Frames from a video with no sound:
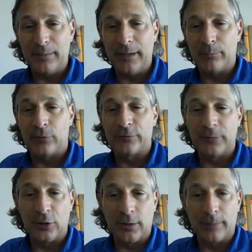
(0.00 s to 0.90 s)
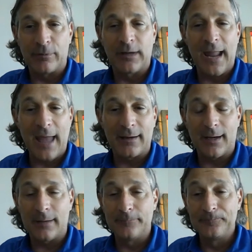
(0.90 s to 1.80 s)
to meet people from Europe or
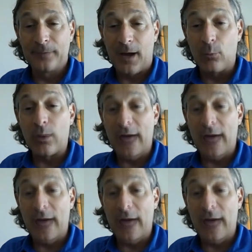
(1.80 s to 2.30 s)
Canada,